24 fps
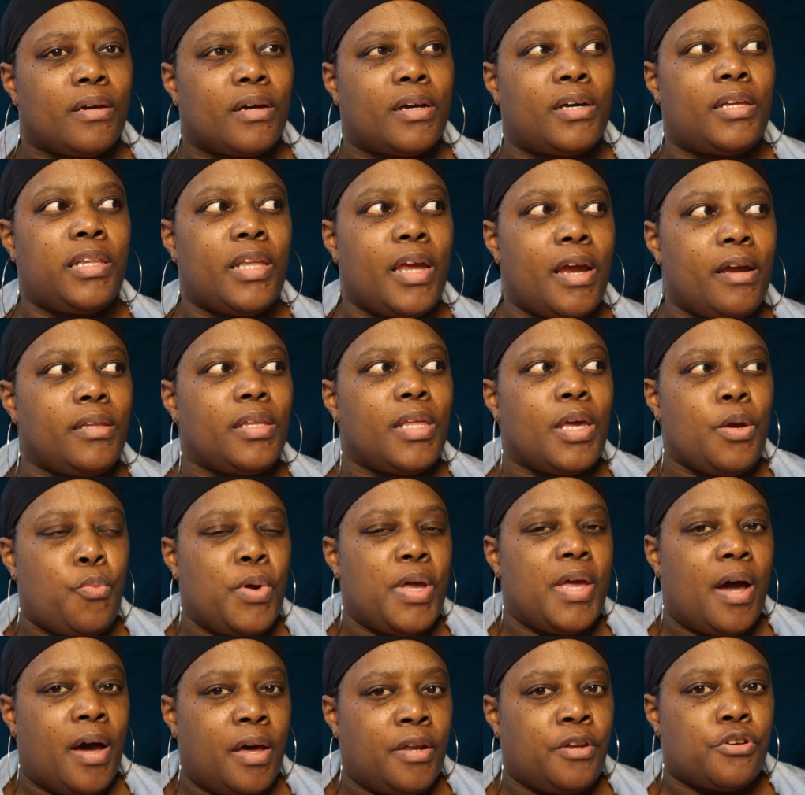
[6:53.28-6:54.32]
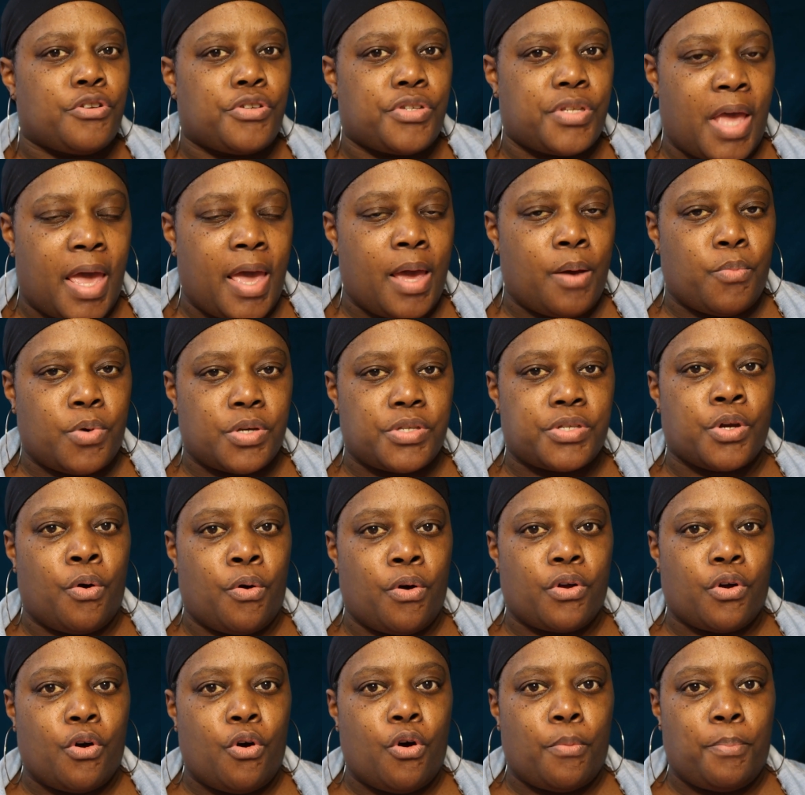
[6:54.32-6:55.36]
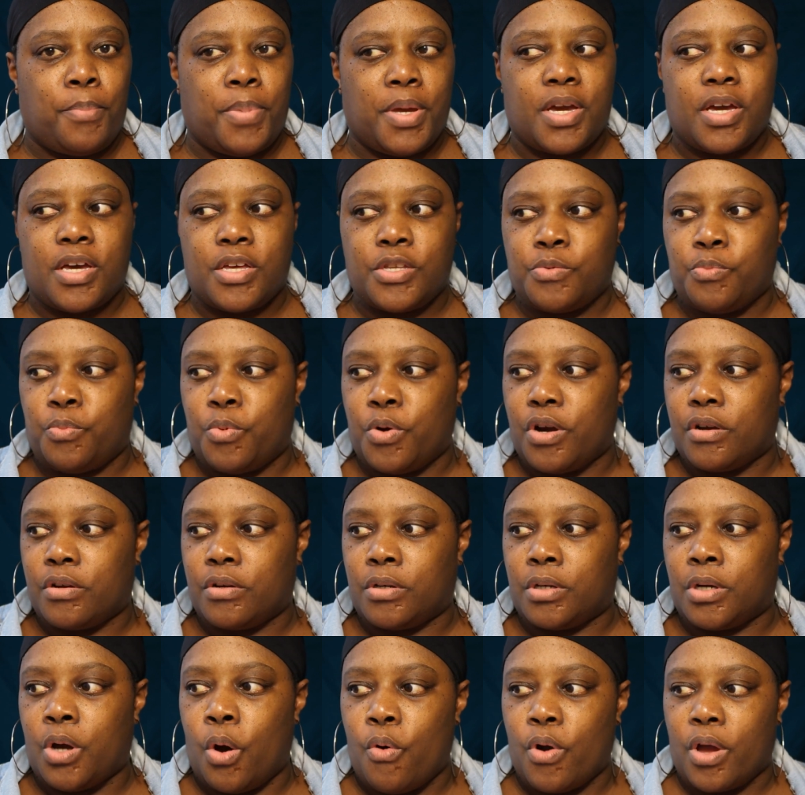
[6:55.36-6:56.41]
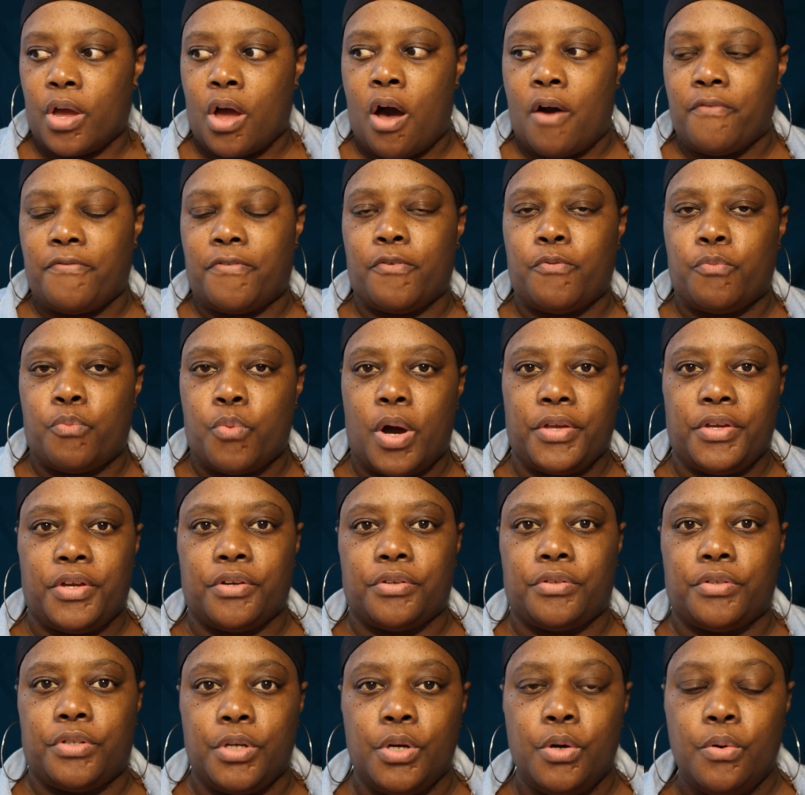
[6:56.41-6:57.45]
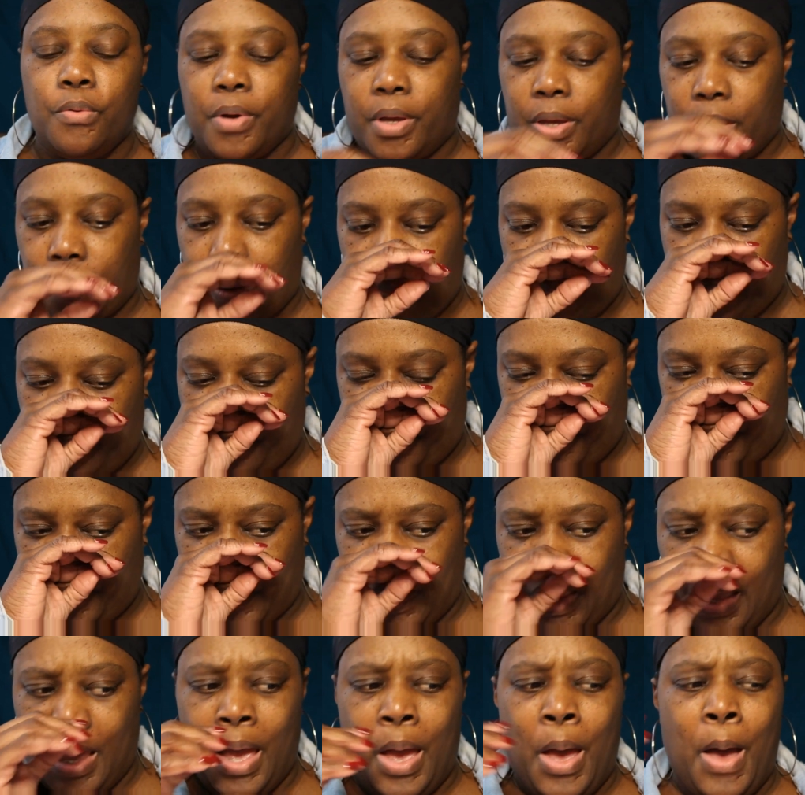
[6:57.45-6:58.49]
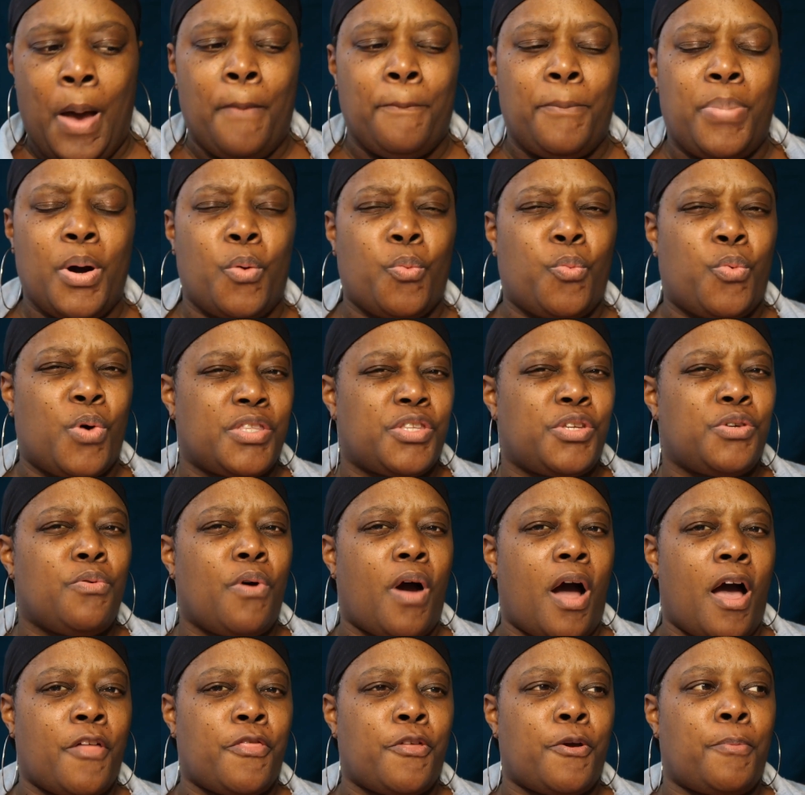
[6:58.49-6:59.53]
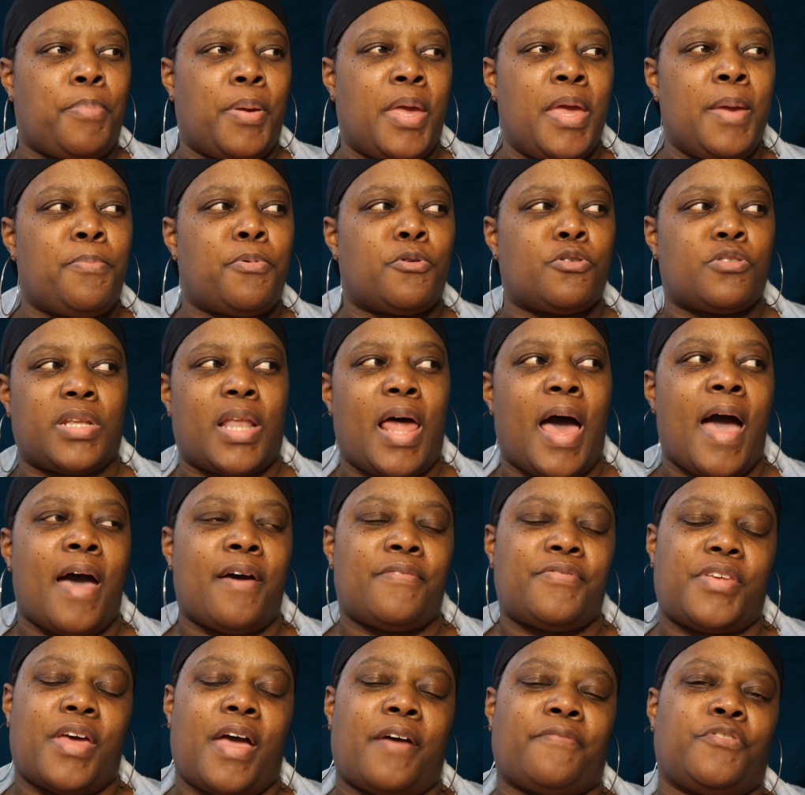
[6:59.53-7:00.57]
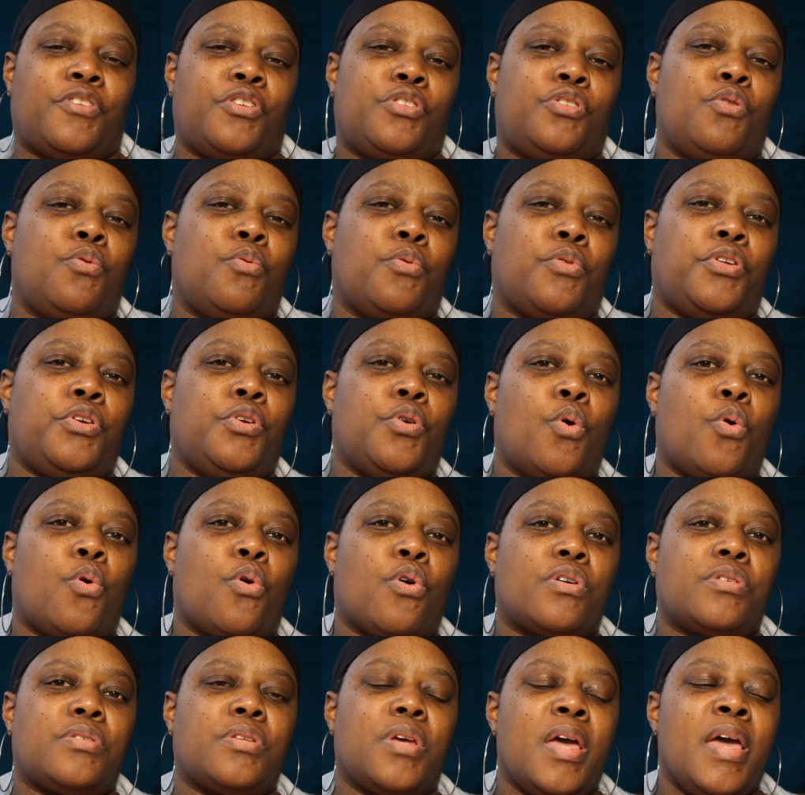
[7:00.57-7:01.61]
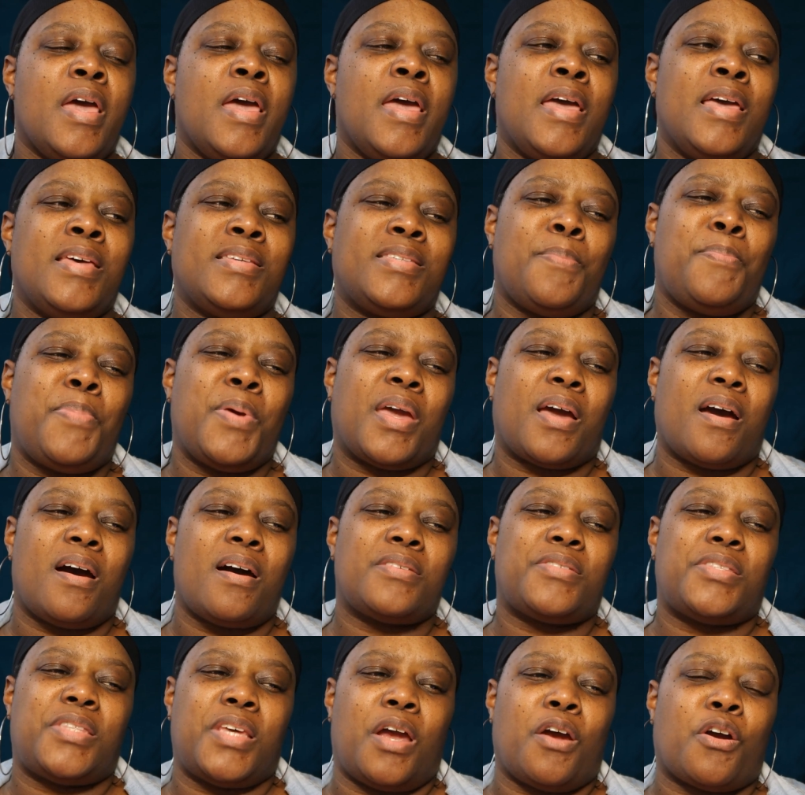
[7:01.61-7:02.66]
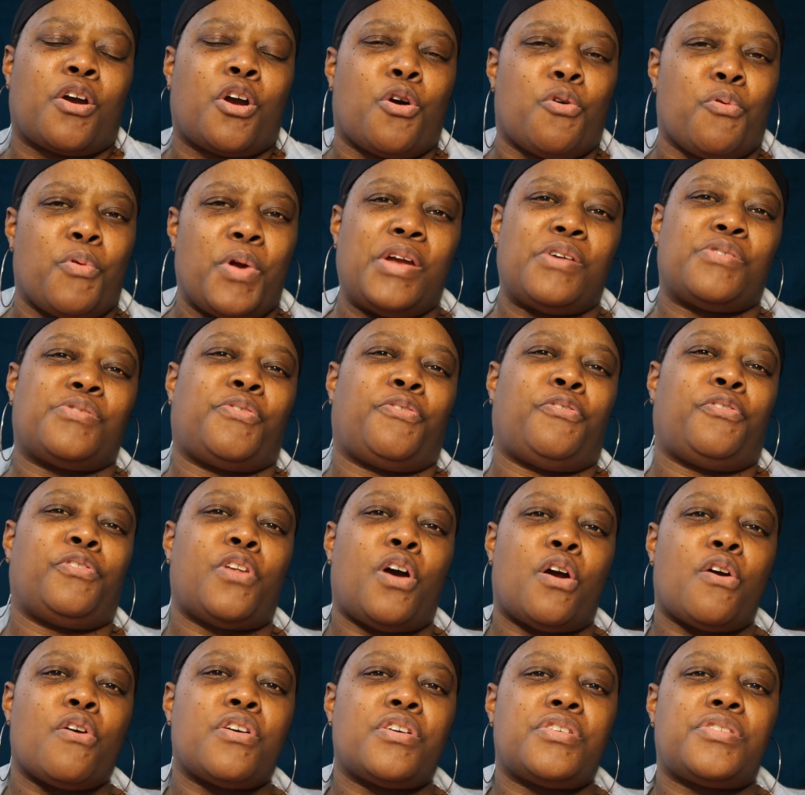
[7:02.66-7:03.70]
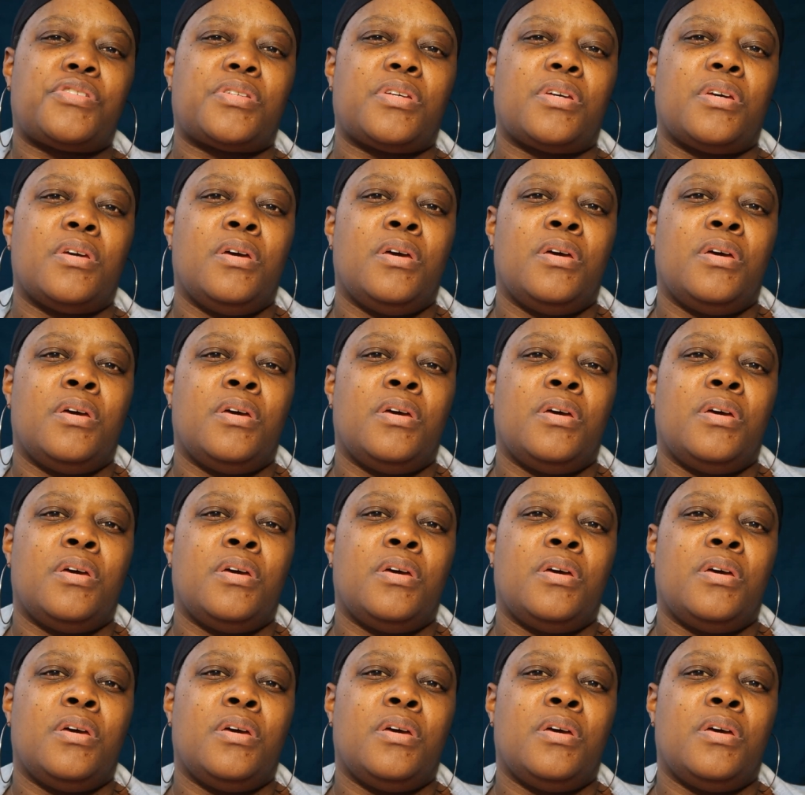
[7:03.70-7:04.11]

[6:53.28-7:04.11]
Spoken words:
clearly we understand what's going on because we're going off of what you're doing. But what do other people's lives have to do with yours? Is it because their careers flourished